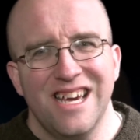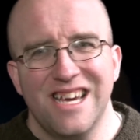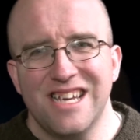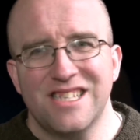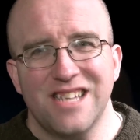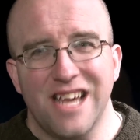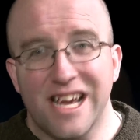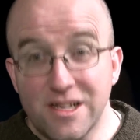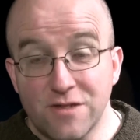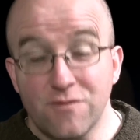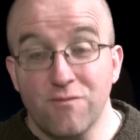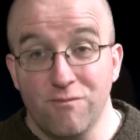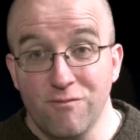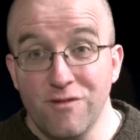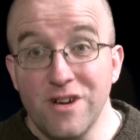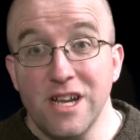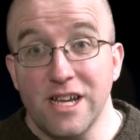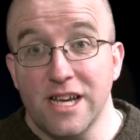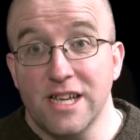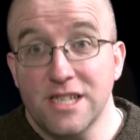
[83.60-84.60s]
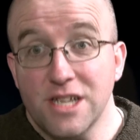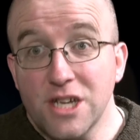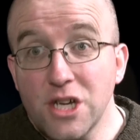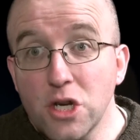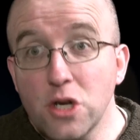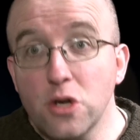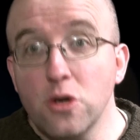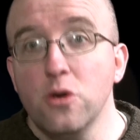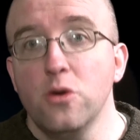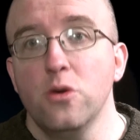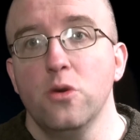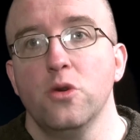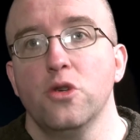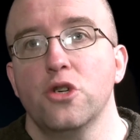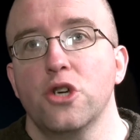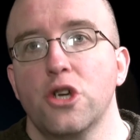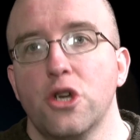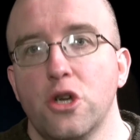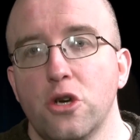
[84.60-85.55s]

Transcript: It's really a huge,